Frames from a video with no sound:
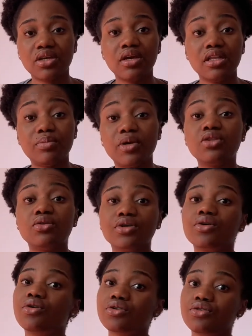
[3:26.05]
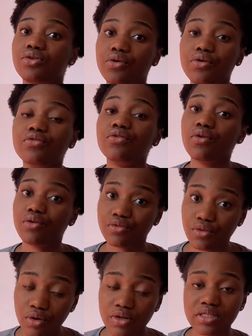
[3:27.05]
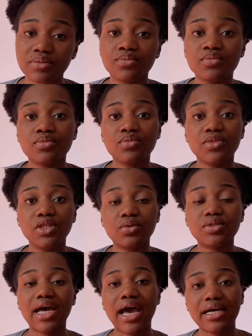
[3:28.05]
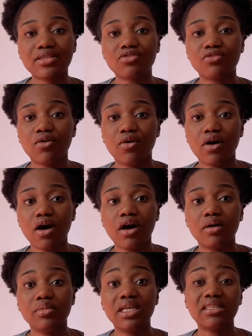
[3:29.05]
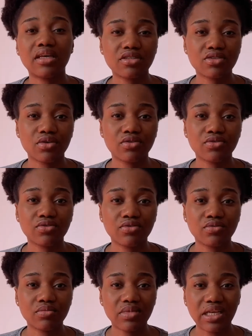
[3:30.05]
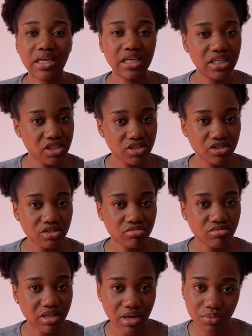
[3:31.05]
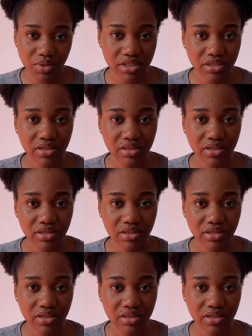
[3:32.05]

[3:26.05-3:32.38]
Depending on the course you're going for, of course, they would ask for a test of English language.